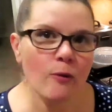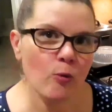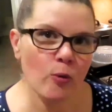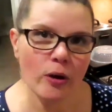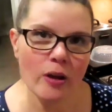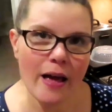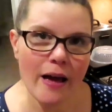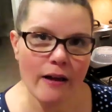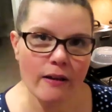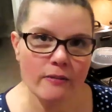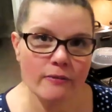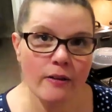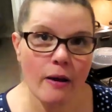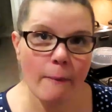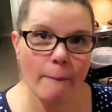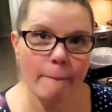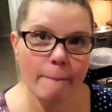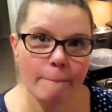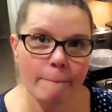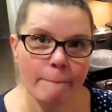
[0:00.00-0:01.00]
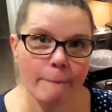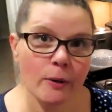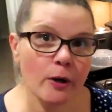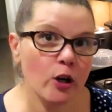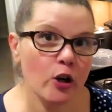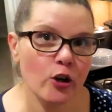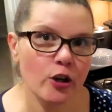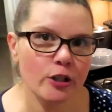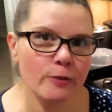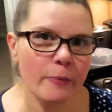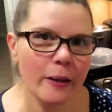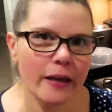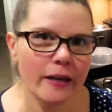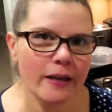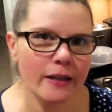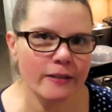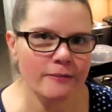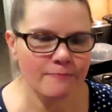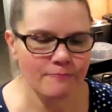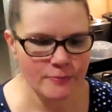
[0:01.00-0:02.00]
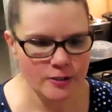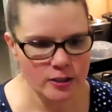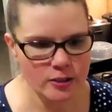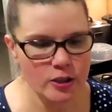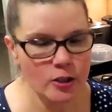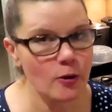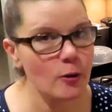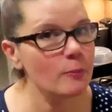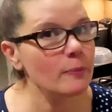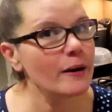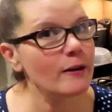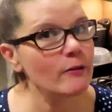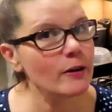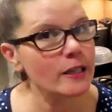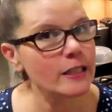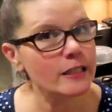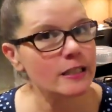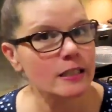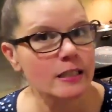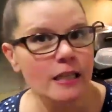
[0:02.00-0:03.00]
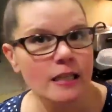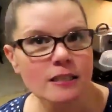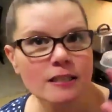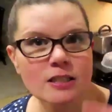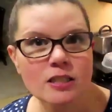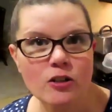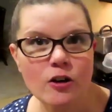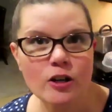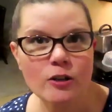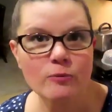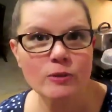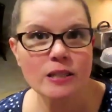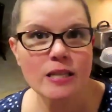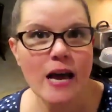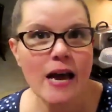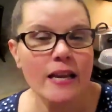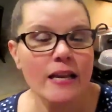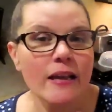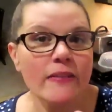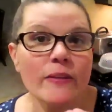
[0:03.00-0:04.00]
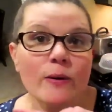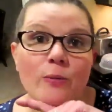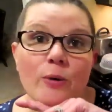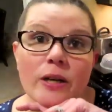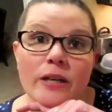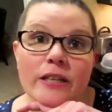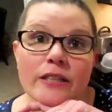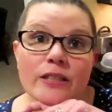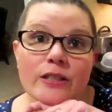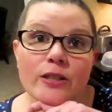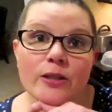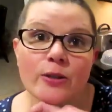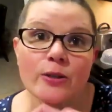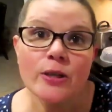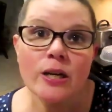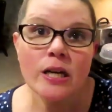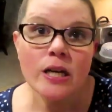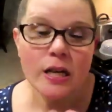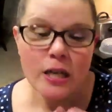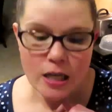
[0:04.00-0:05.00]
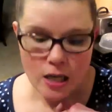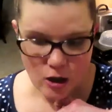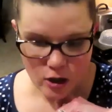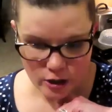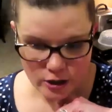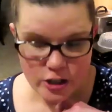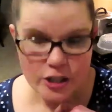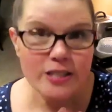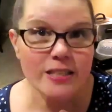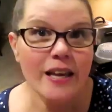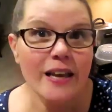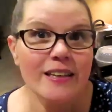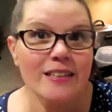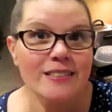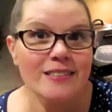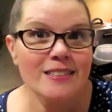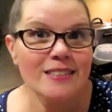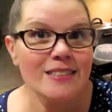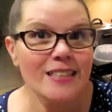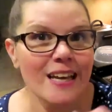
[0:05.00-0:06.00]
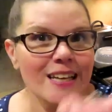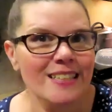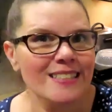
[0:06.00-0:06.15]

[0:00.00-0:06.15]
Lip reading: we'll have cooked bacon. So I'm about ready to get started with that, and then we're going to do our cheesecakes.